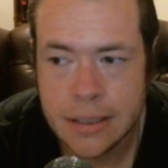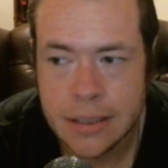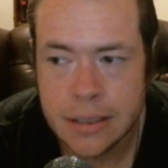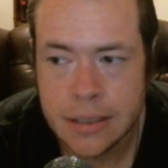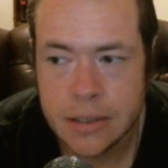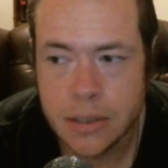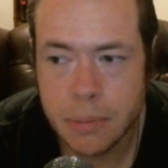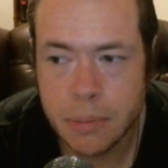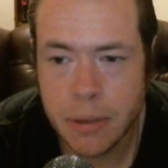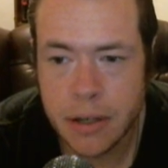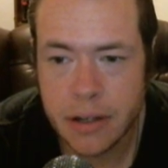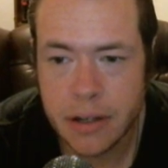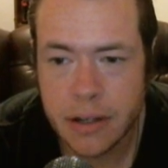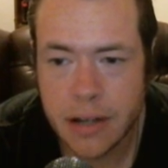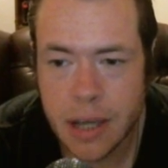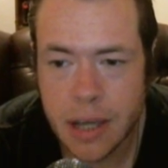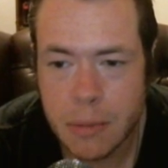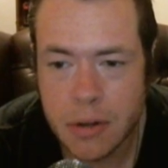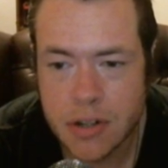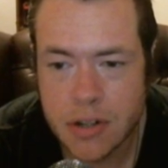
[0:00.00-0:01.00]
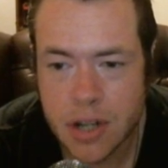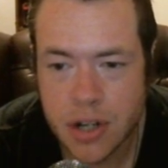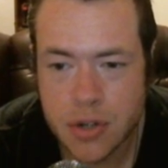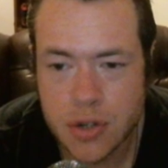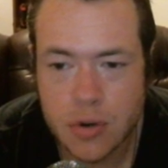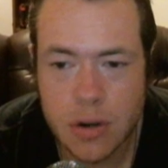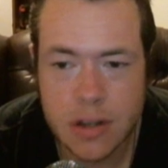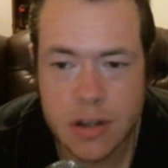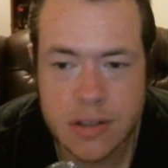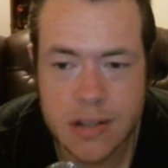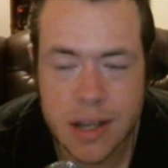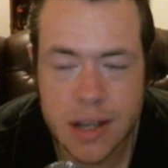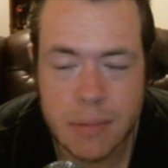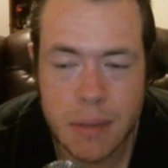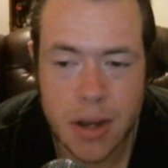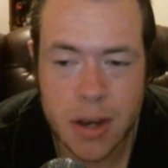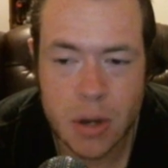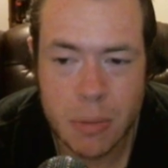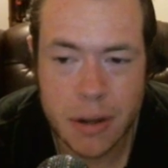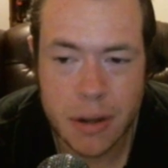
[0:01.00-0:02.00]
Depending on how much I trust, I
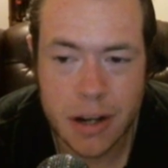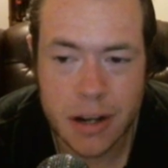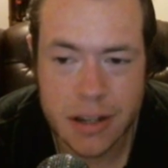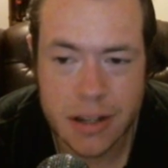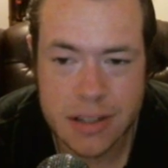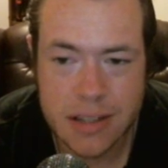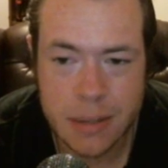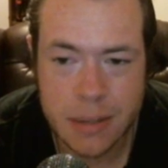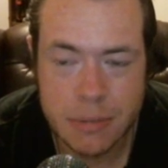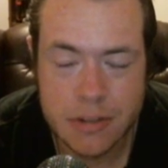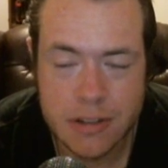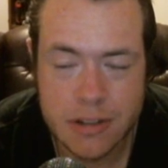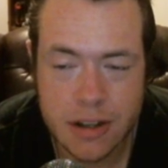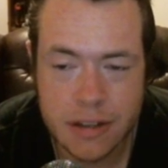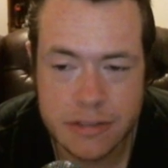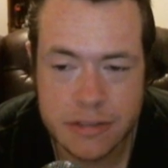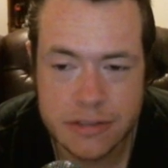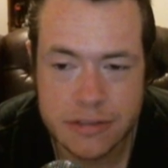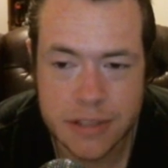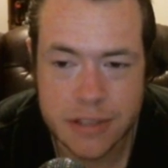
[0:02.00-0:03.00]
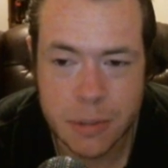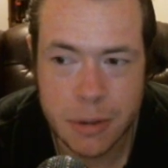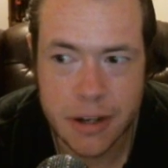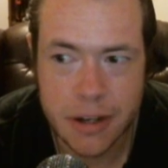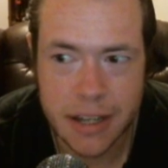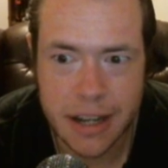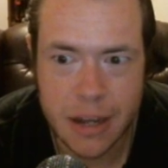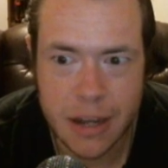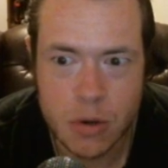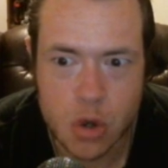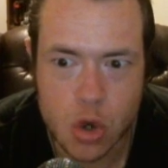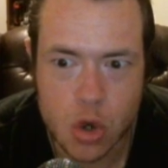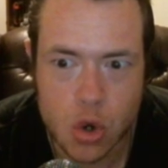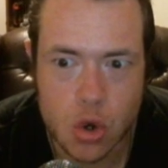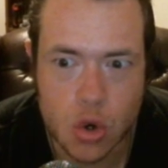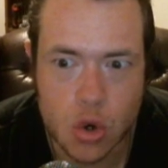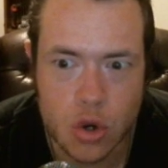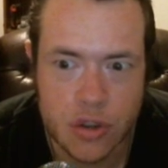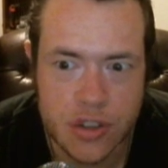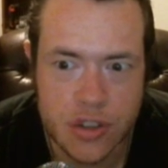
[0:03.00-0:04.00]
may or may not accept stuff. Depending on how
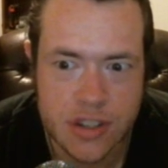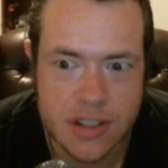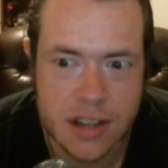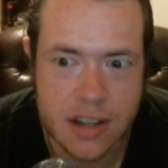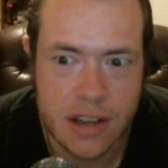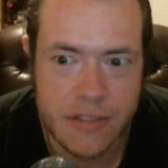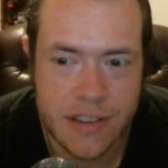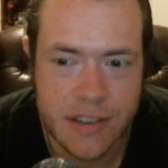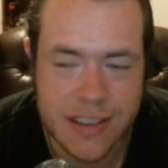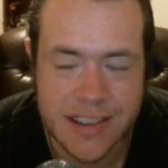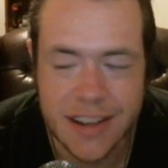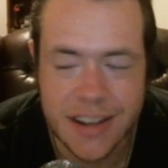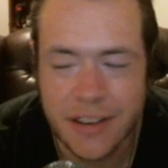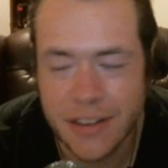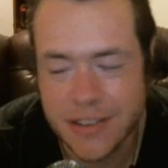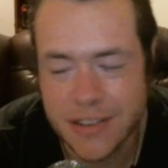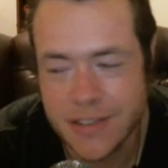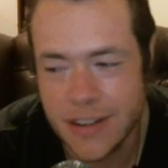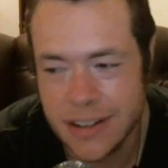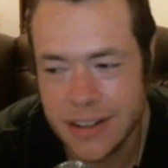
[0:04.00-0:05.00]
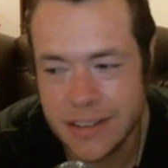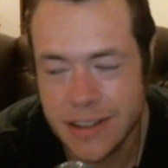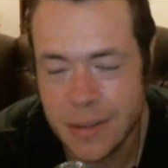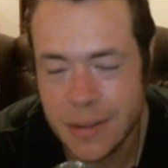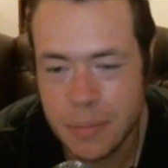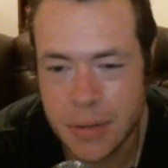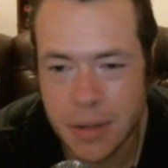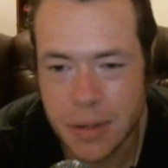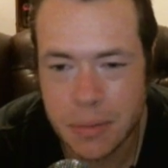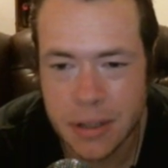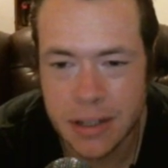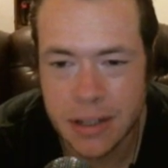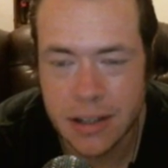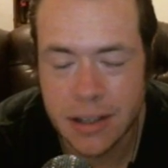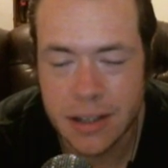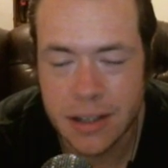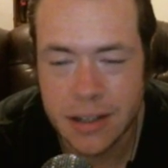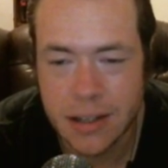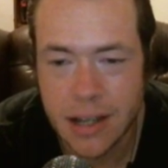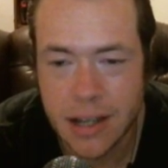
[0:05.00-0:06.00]
good the stuff is. I know that's fucked up, but I mean,
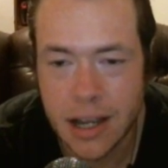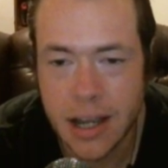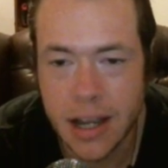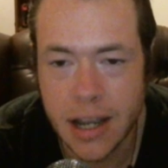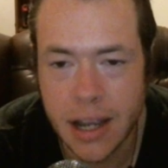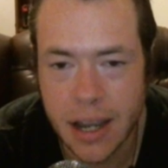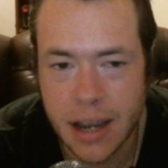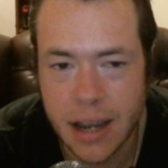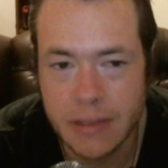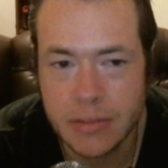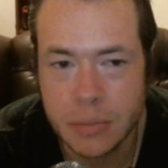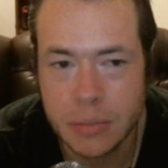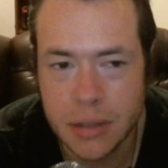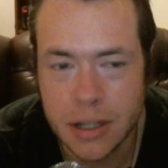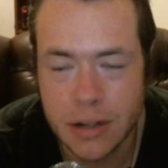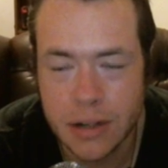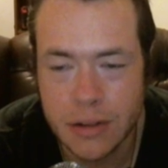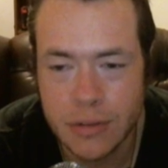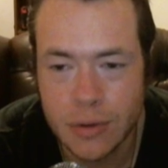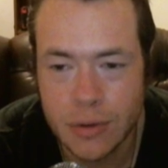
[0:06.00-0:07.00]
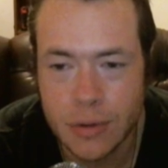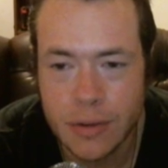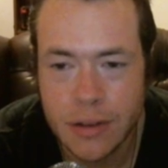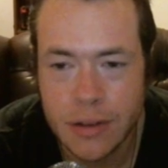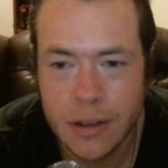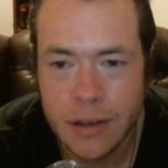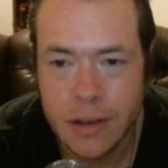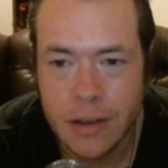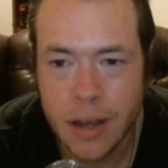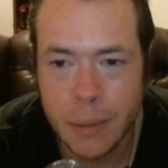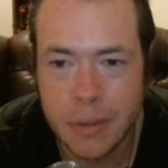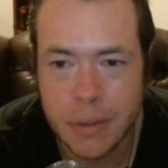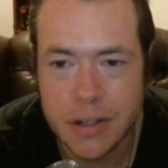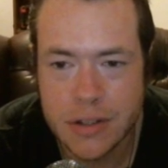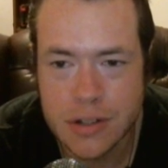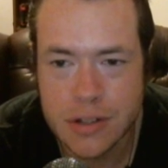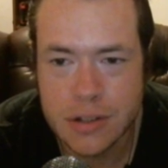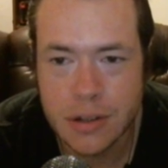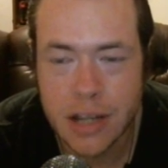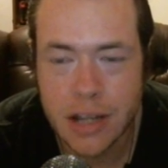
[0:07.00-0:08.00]
like, I have to be careful. I mean,
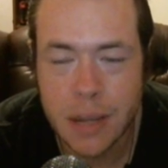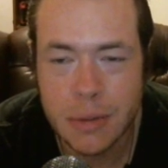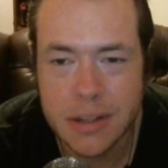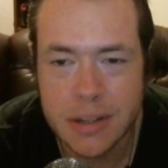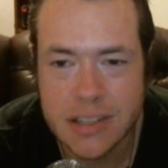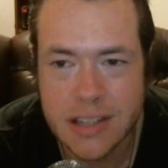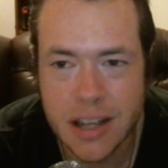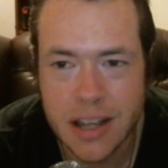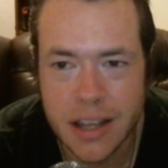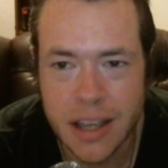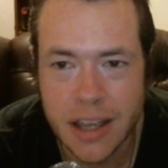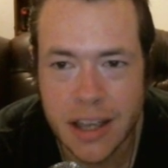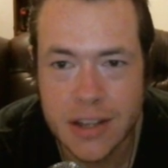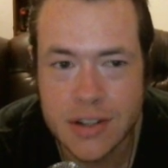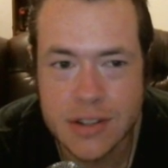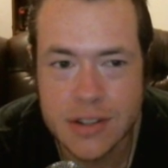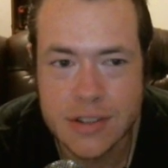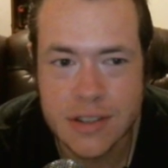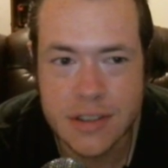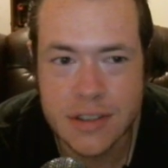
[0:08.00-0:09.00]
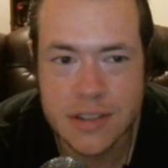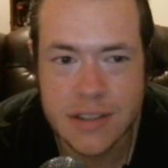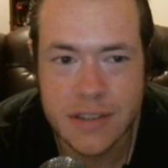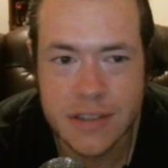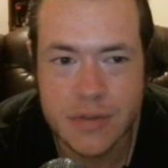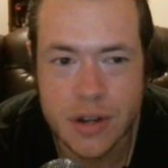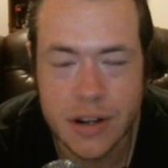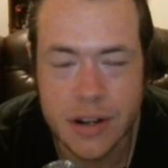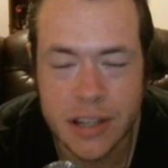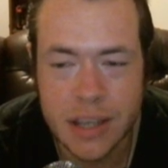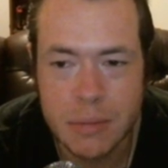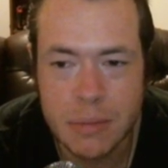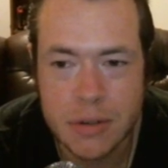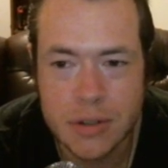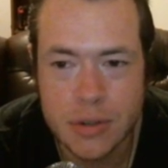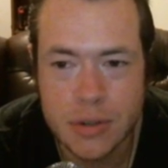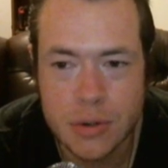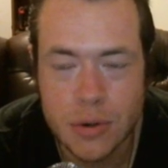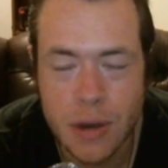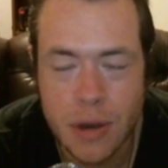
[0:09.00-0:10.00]
just look how many CIA agents in this have tried to get me
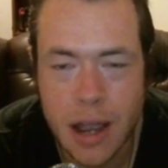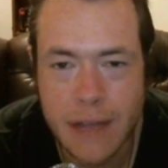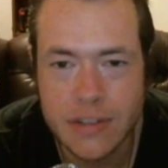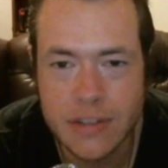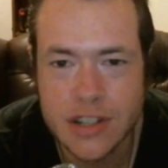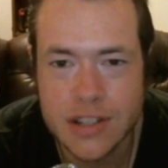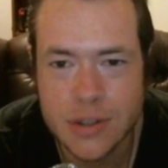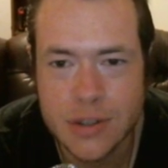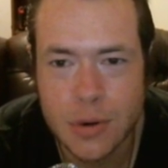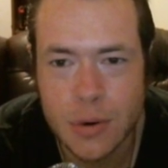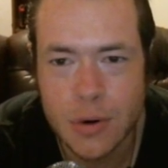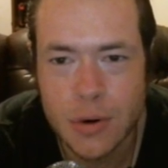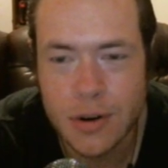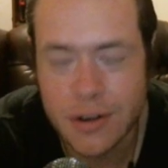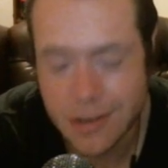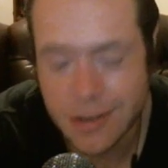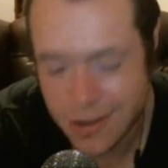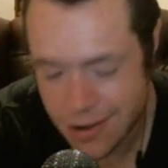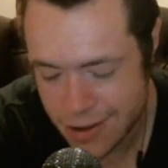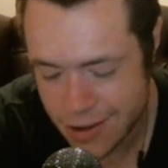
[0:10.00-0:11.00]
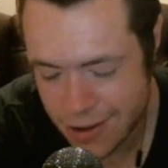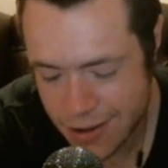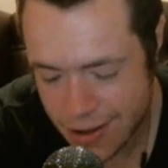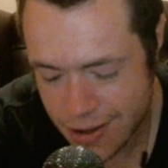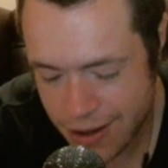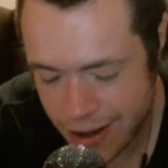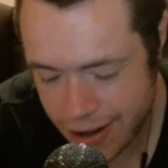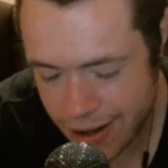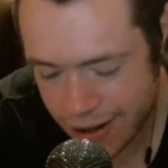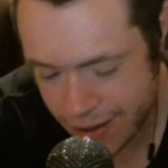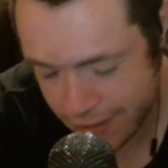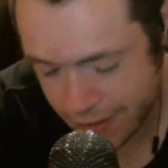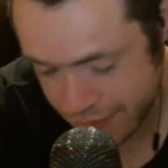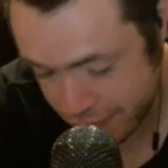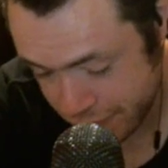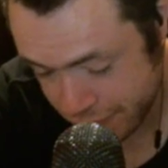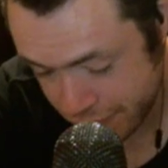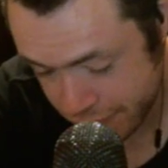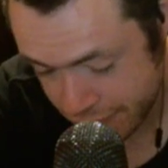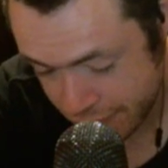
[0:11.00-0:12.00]
to have a Discord,
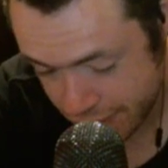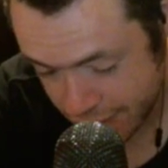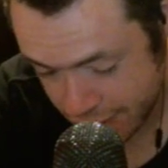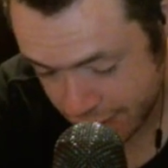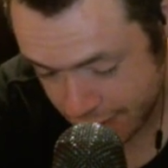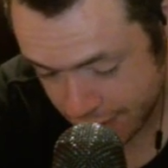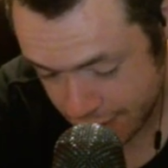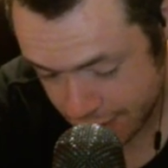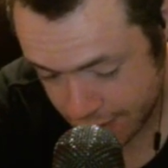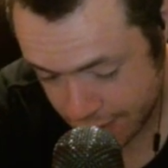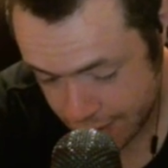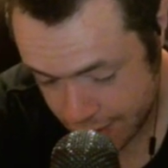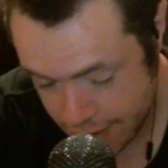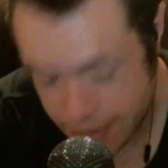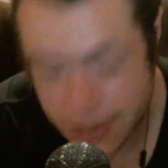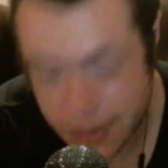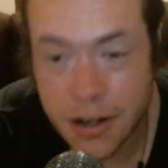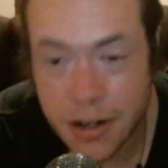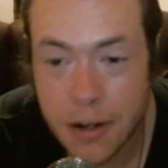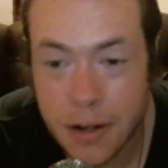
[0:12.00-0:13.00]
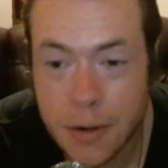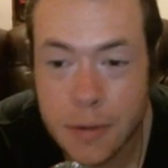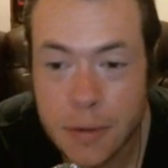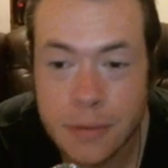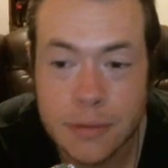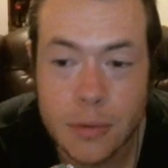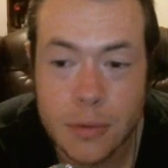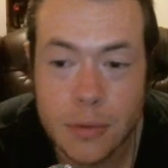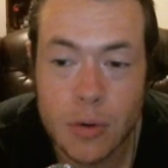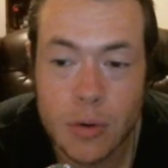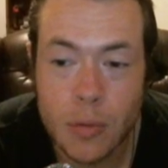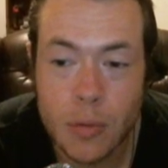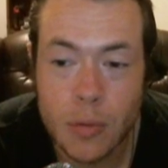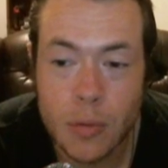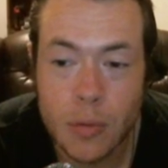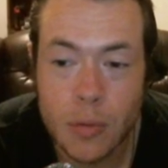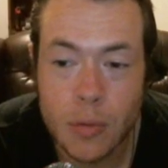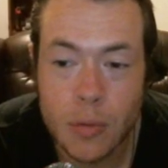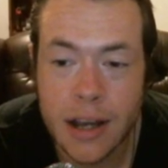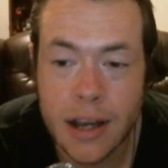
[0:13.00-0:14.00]
have, you know, or
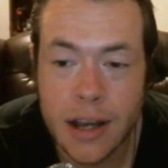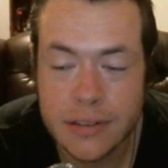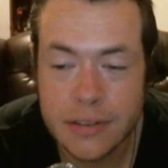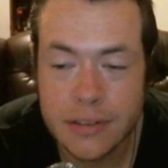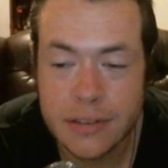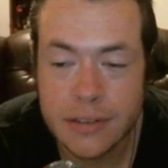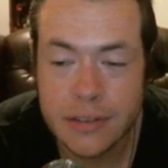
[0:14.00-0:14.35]
whatnot.